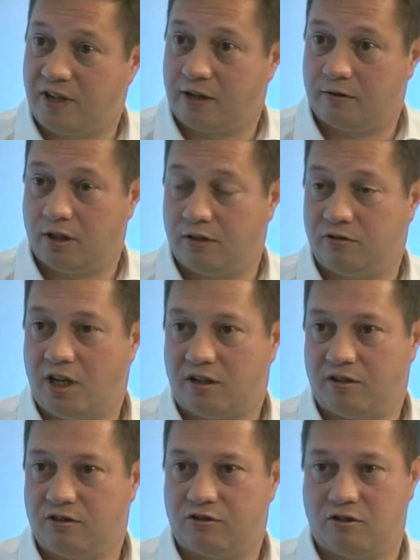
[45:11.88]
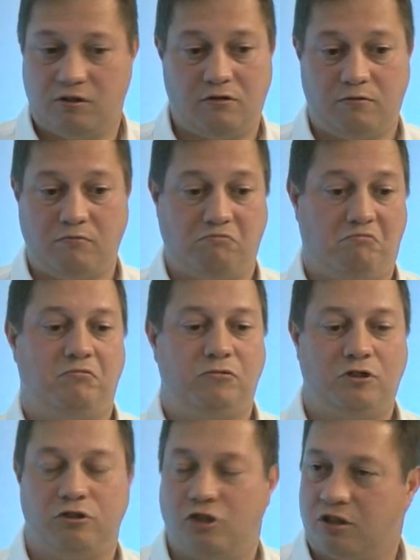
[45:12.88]
download deck as to
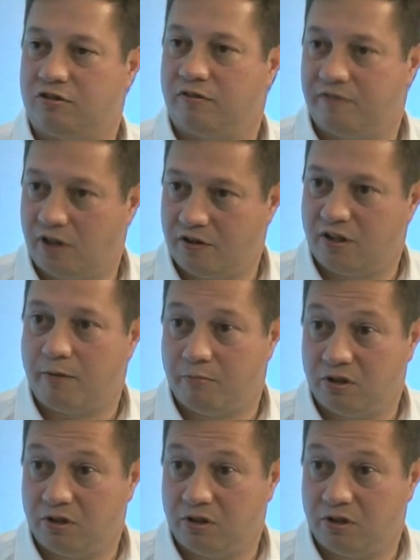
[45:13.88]
justify the numbers.